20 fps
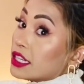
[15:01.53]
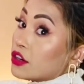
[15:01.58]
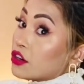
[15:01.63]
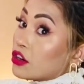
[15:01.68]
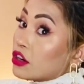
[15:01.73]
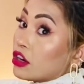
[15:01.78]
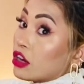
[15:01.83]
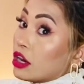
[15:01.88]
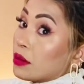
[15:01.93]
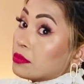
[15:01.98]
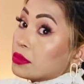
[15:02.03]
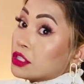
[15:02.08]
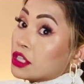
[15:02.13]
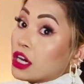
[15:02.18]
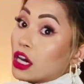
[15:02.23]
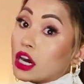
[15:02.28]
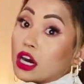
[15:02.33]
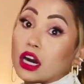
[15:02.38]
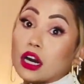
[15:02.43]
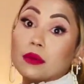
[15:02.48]
crop
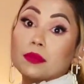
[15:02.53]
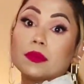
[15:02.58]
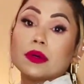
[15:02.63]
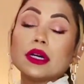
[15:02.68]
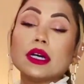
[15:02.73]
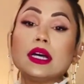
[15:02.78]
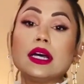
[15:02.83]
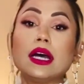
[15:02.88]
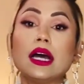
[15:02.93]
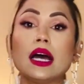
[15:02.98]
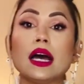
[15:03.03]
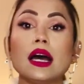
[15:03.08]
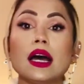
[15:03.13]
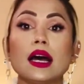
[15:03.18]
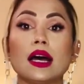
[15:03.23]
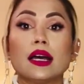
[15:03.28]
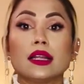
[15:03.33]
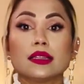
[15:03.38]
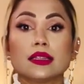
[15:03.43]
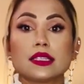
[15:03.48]
top
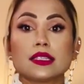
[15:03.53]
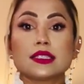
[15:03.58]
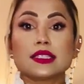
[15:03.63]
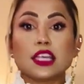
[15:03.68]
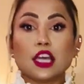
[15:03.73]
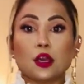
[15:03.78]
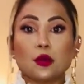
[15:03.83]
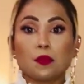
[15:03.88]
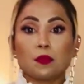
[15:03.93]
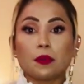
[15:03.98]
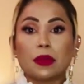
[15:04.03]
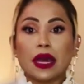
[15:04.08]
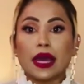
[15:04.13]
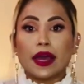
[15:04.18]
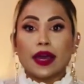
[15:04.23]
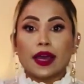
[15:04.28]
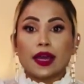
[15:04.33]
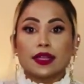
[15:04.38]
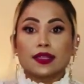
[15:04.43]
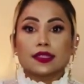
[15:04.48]
and the same
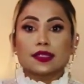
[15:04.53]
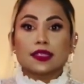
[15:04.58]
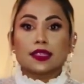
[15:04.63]
pants.